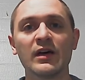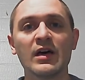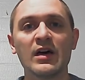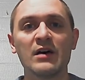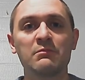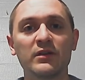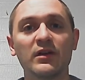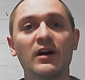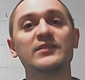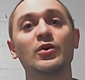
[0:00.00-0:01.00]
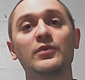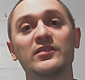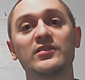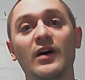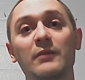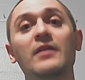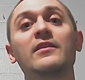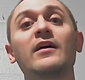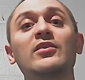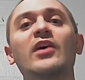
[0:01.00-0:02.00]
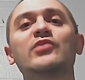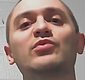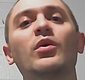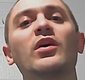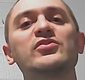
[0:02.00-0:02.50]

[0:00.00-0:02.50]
But until next time, thank you guys for watching.